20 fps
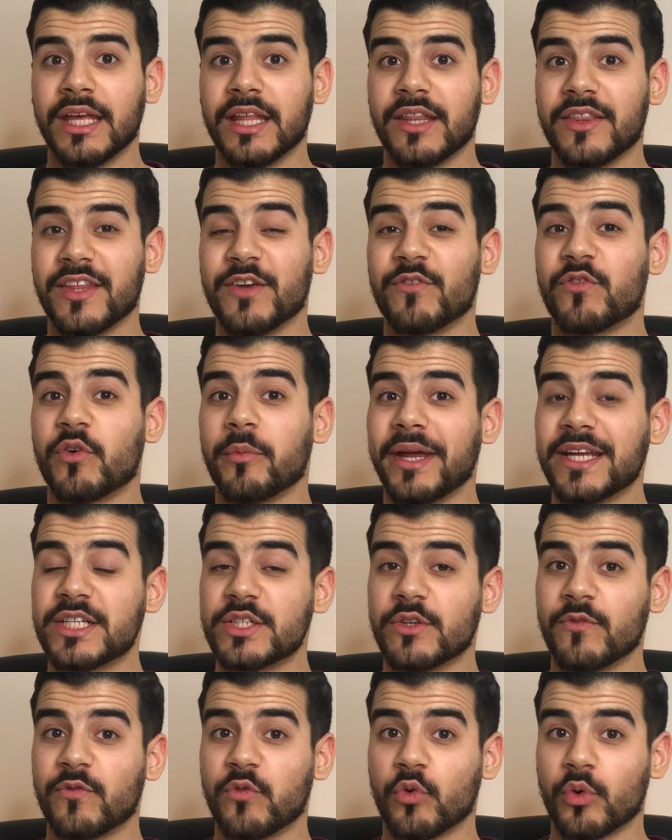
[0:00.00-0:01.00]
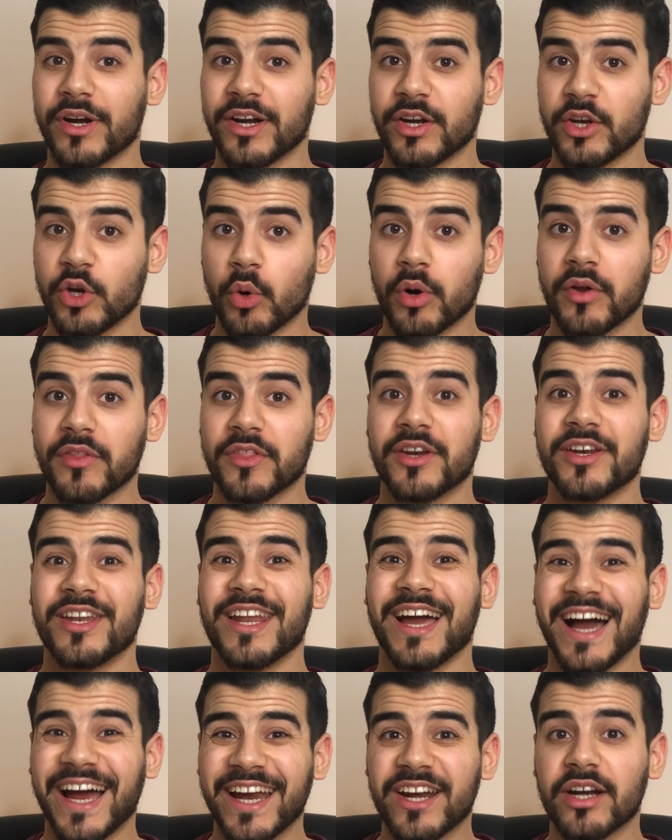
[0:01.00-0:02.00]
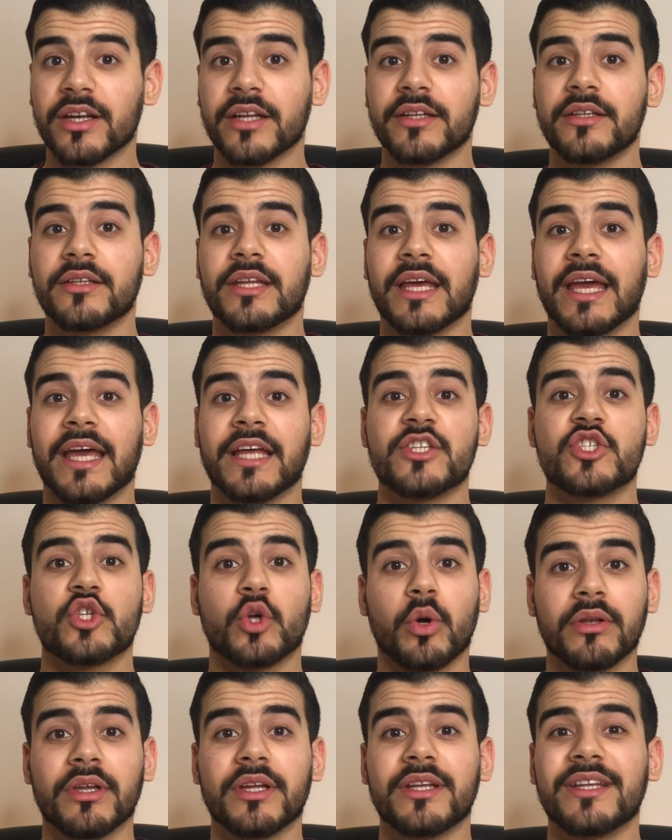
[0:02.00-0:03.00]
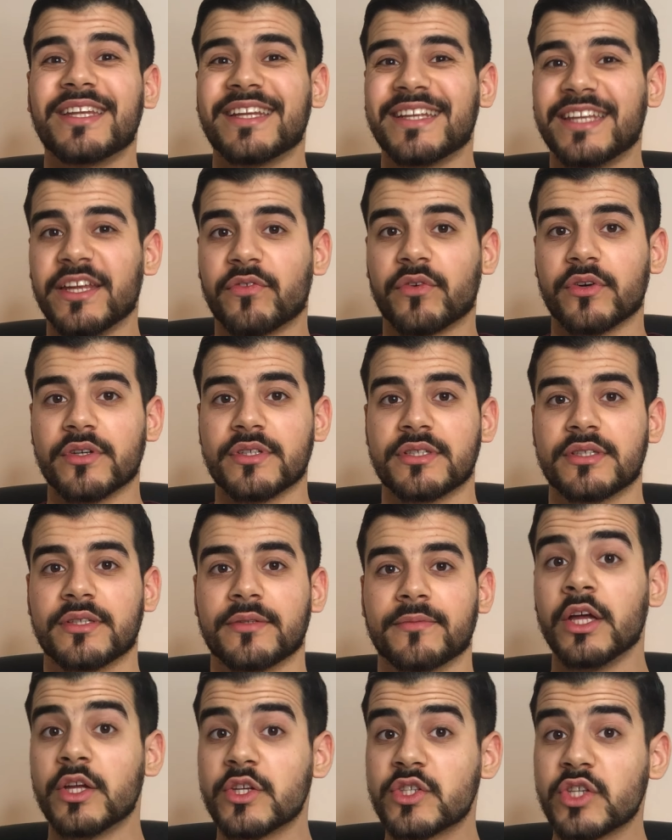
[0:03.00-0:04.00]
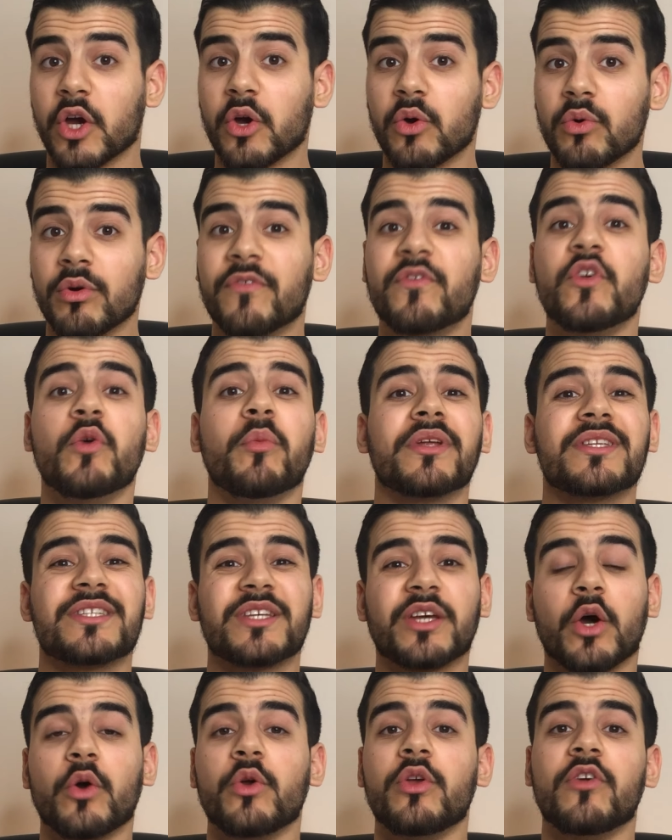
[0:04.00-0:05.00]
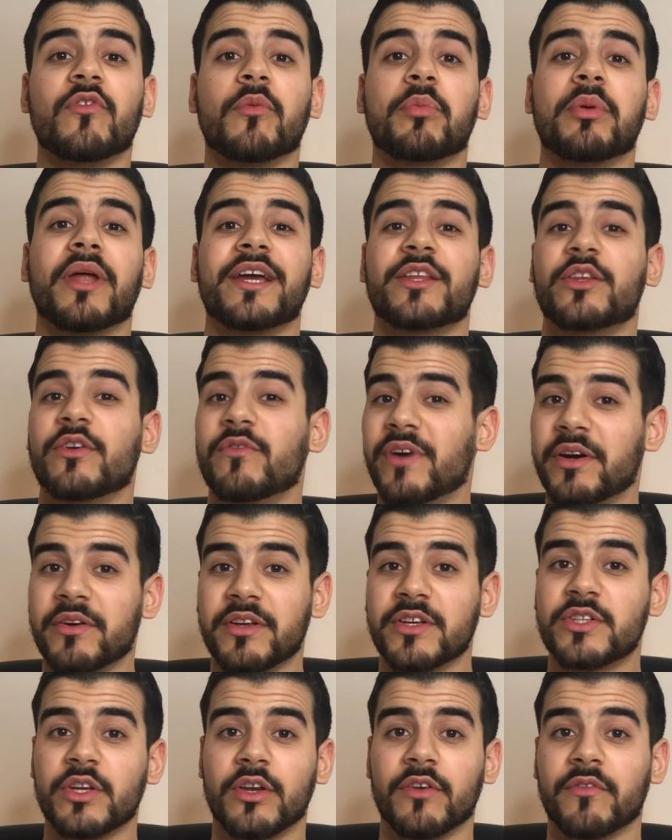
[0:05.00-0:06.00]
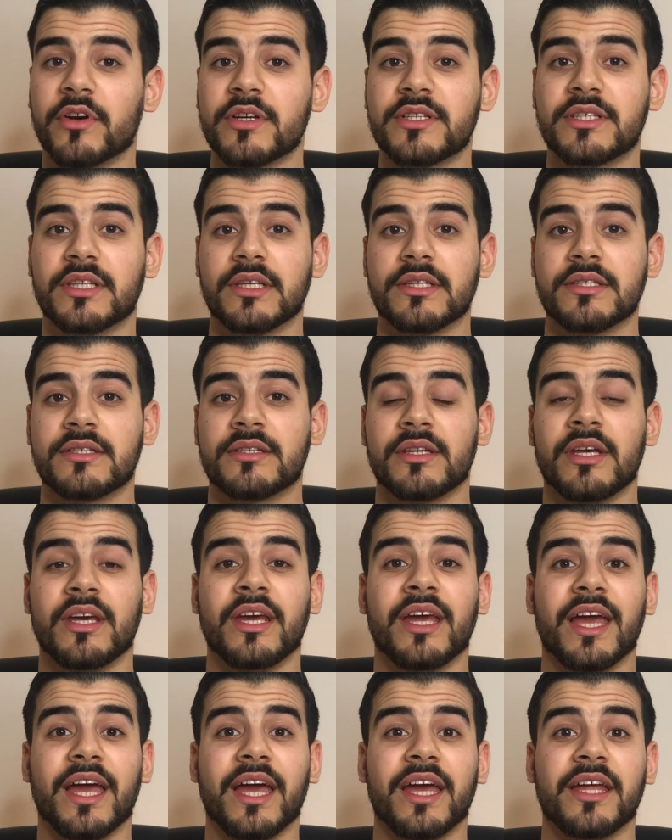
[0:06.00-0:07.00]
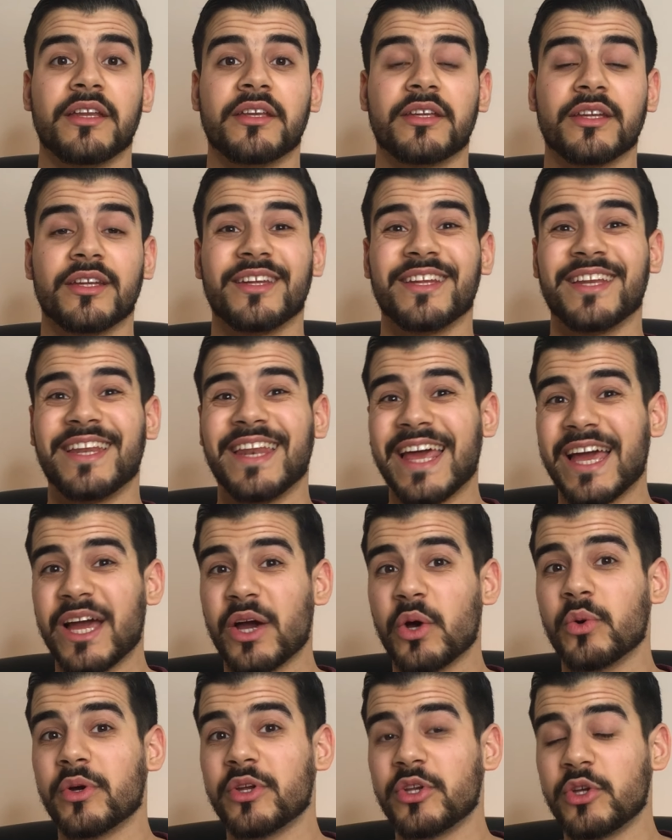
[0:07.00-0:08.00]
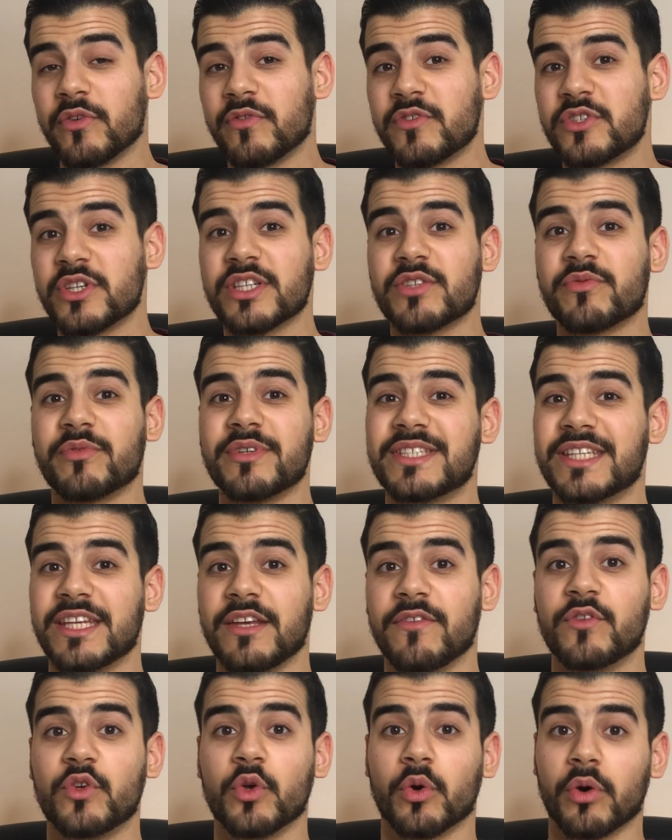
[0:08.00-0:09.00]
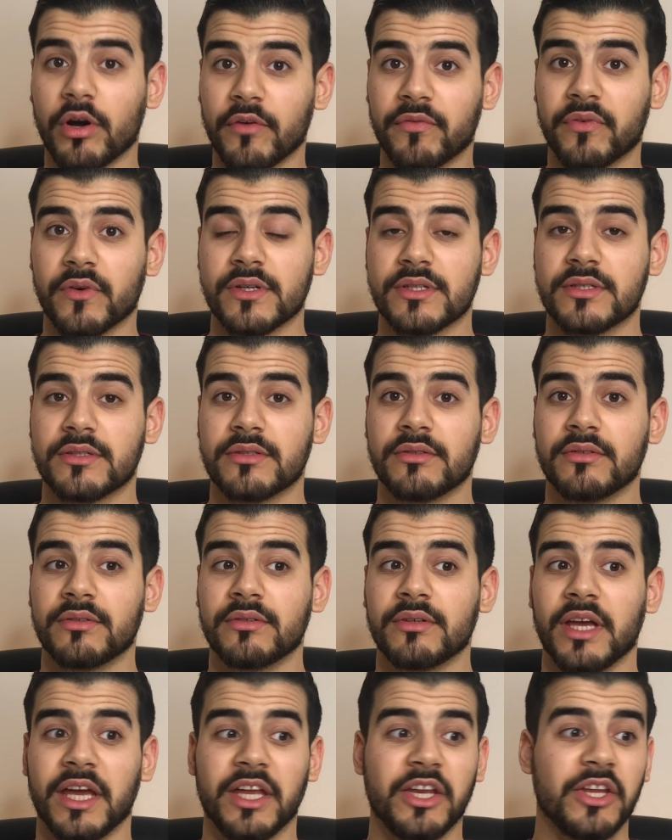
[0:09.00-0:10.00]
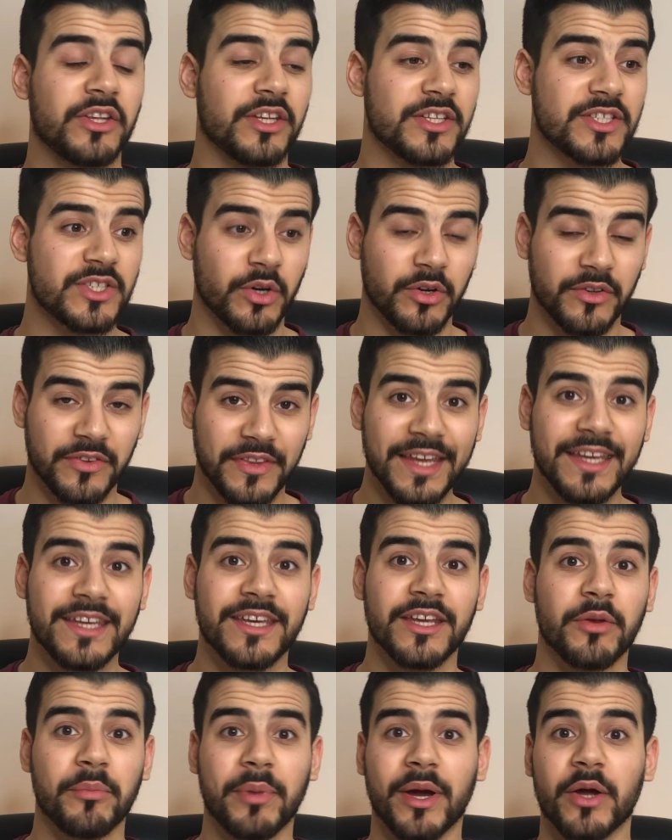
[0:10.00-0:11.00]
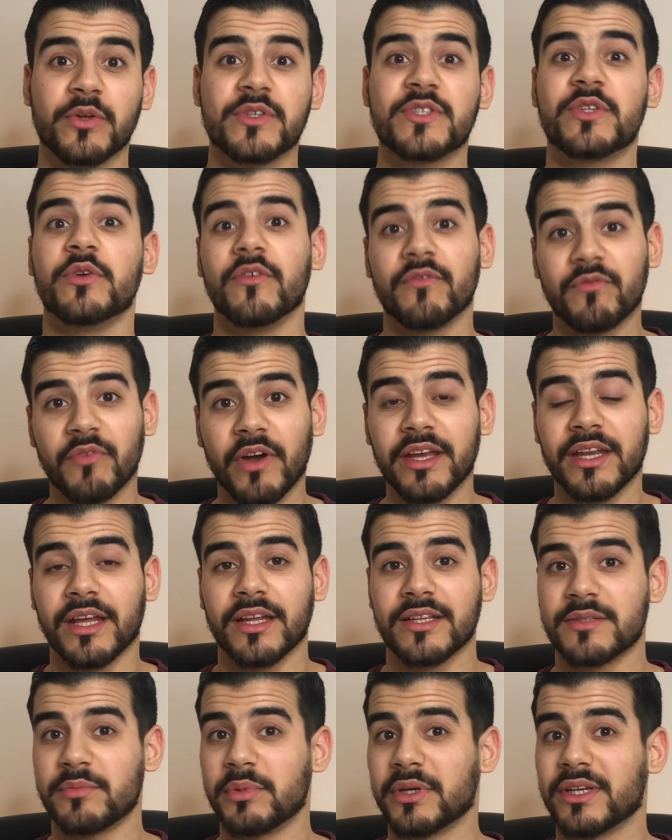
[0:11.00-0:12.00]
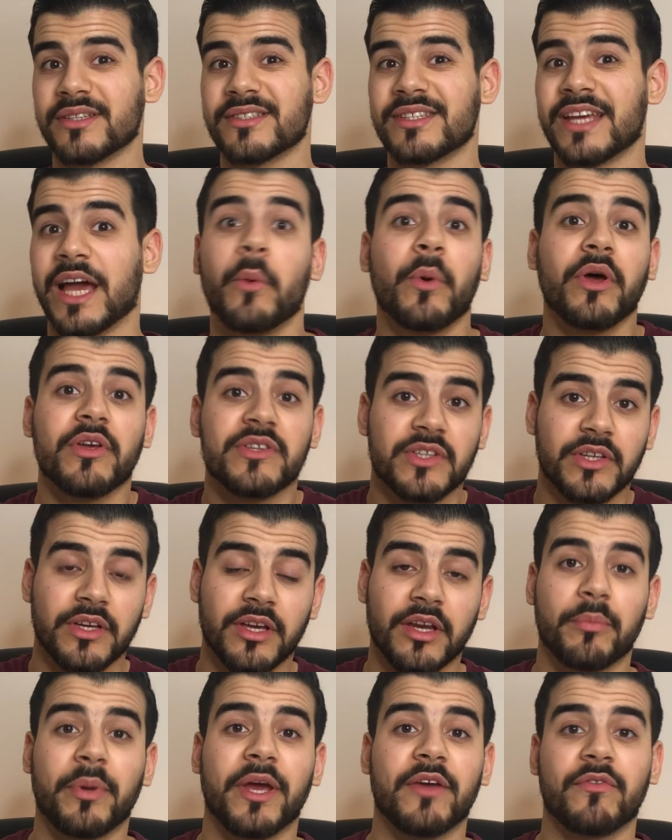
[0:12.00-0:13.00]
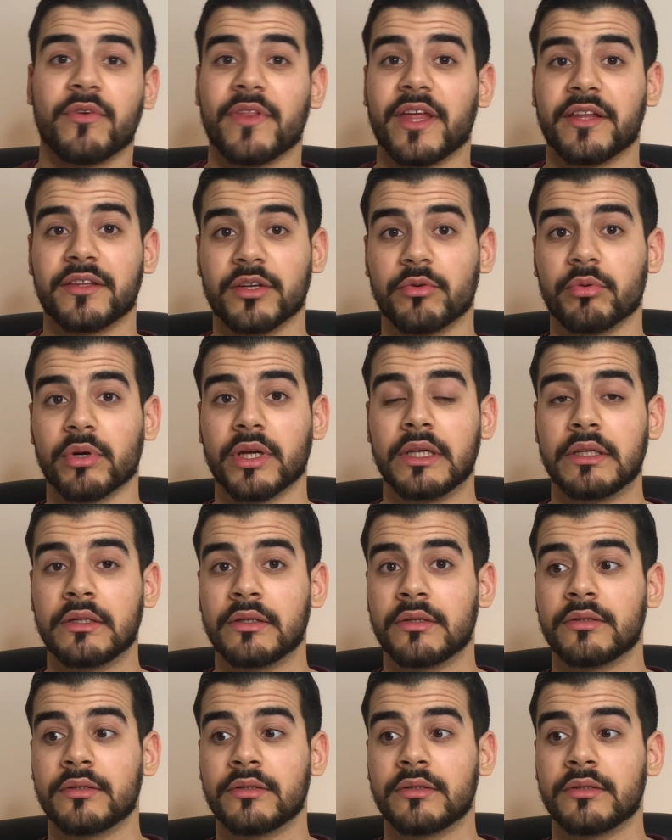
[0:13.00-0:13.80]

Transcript: The information for Northern Ireland and Scotland differs. So, a few months ago, you've applied to various universities and now you've just received your offers. And you need to start thinking about student finance because how else are you going to pay for that degree?